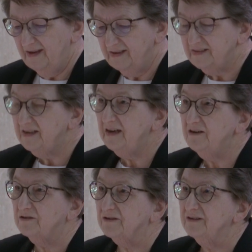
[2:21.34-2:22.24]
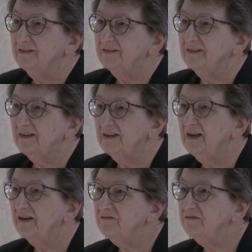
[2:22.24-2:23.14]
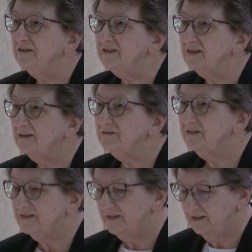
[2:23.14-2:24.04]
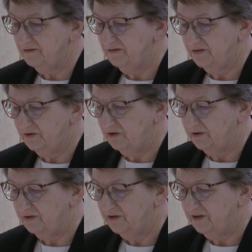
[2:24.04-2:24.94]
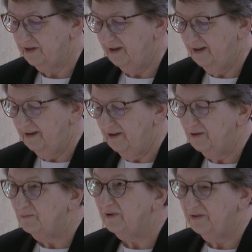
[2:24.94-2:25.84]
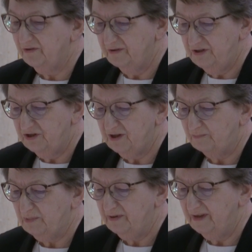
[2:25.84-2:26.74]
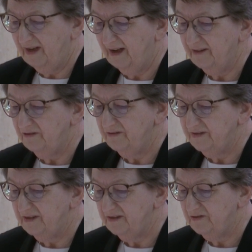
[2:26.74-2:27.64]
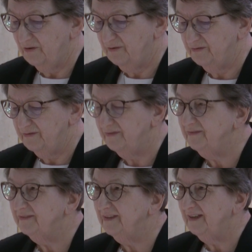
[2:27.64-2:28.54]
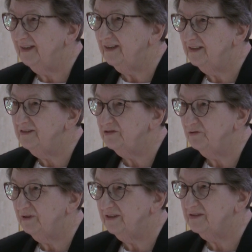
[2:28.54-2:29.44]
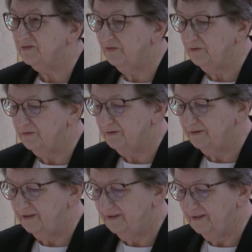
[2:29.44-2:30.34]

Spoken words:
It's here, in every downstairs church, where the Good Shepherd gathers his own into his fold